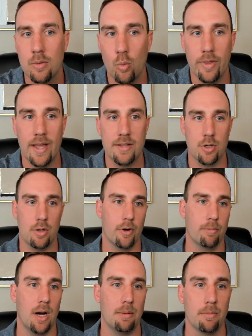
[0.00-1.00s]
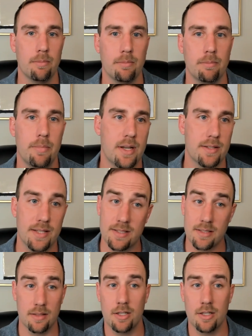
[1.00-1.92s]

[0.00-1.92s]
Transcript: Would that solve our problem? Because that's,